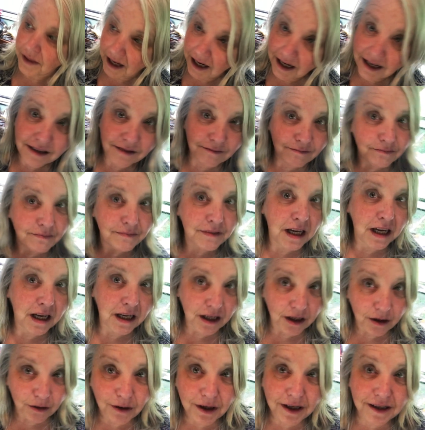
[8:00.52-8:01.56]
then
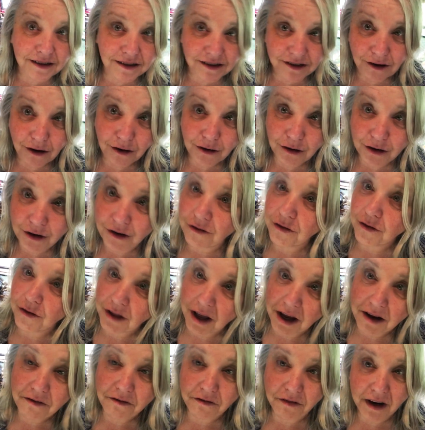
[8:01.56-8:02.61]
you need to start looking for
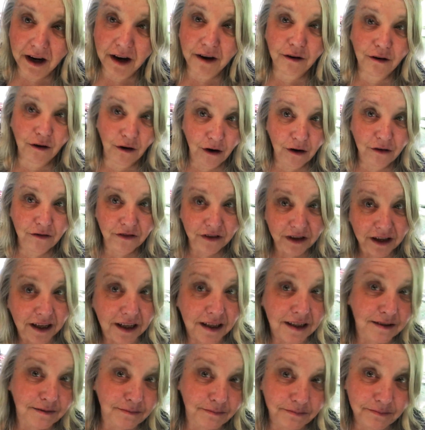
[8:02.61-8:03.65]
that van or RV.
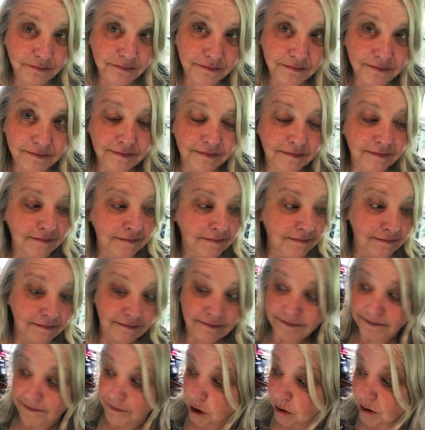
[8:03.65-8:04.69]

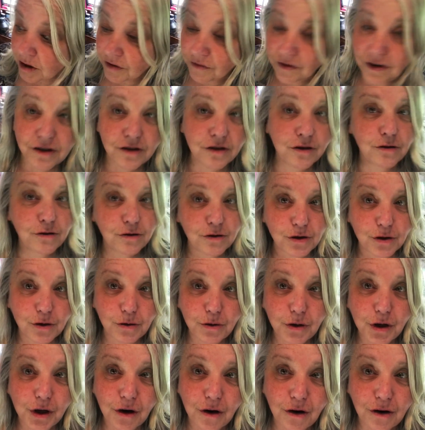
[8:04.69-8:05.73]
Those of us that are
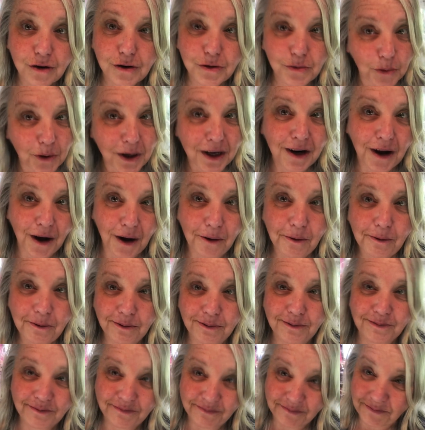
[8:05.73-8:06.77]
skoolie girls, we know
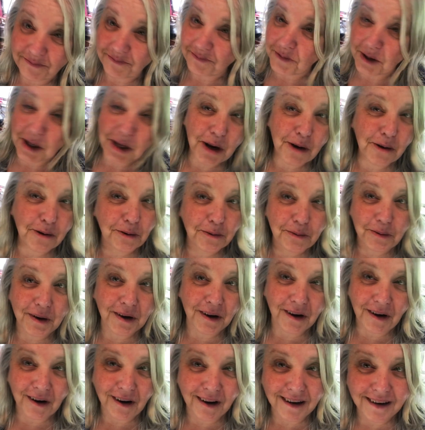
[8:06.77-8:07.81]
we know who
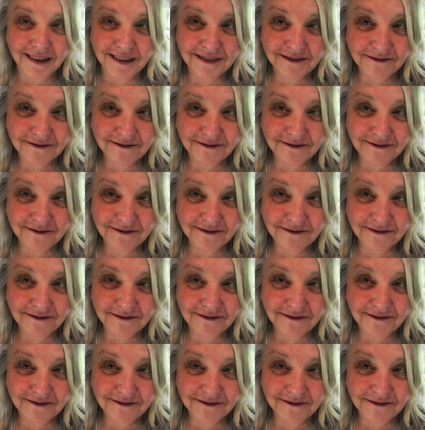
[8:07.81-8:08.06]
we are.